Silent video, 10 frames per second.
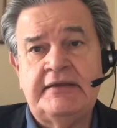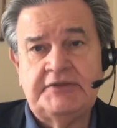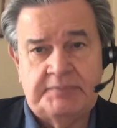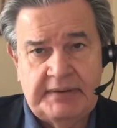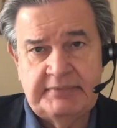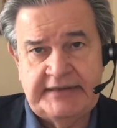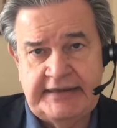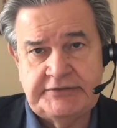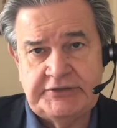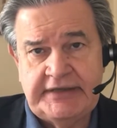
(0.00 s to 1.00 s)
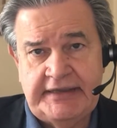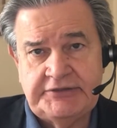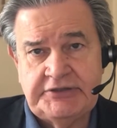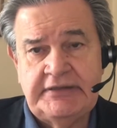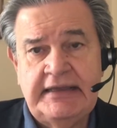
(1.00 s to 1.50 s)
to public
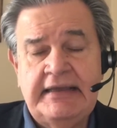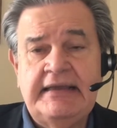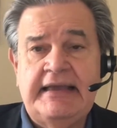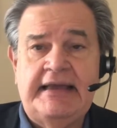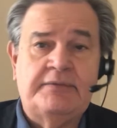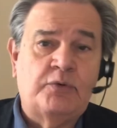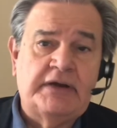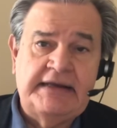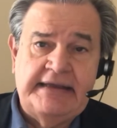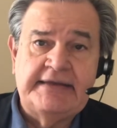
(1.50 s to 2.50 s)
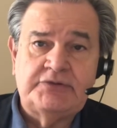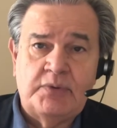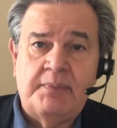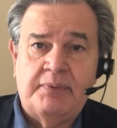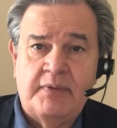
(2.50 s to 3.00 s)
education, and we're going to get
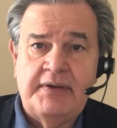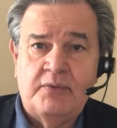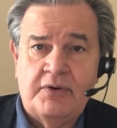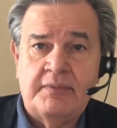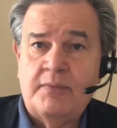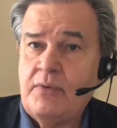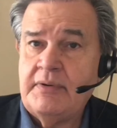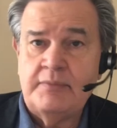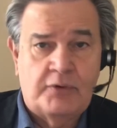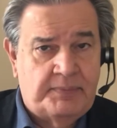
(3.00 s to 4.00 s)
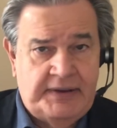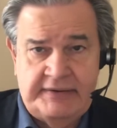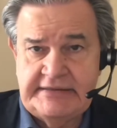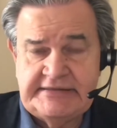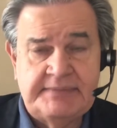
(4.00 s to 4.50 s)
to a point where more and more
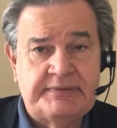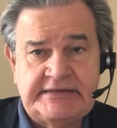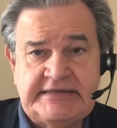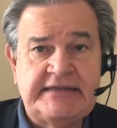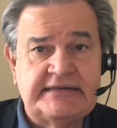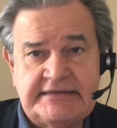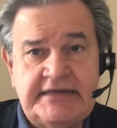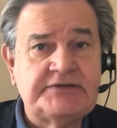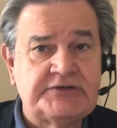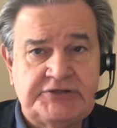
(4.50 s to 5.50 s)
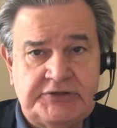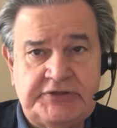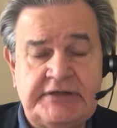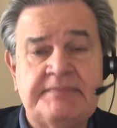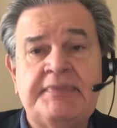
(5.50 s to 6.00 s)
parents simply see the teachers
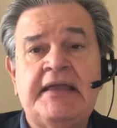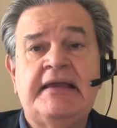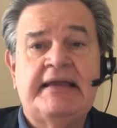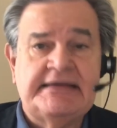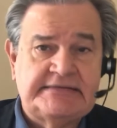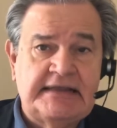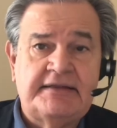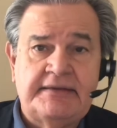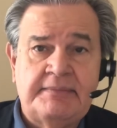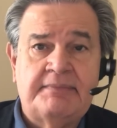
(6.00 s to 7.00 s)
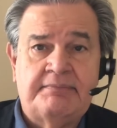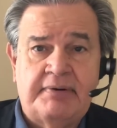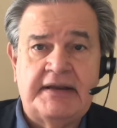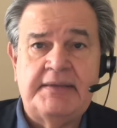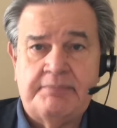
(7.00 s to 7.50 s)
union as nothing
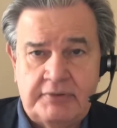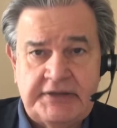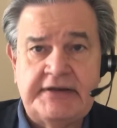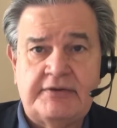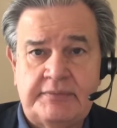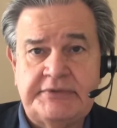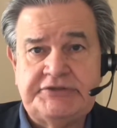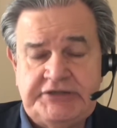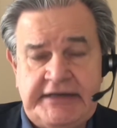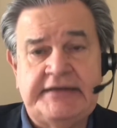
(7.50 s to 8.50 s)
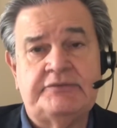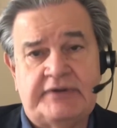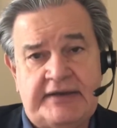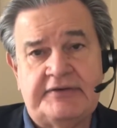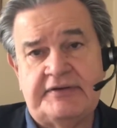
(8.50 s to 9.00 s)
but a political machine
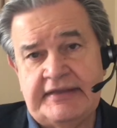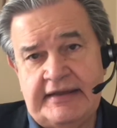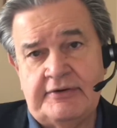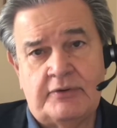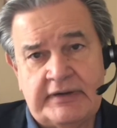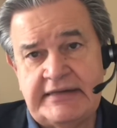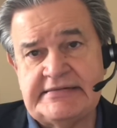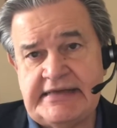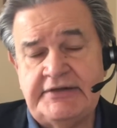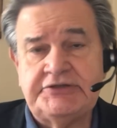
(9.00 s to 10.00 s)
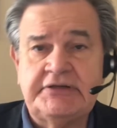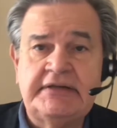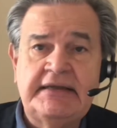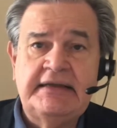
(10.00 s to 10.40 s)
rather than an organization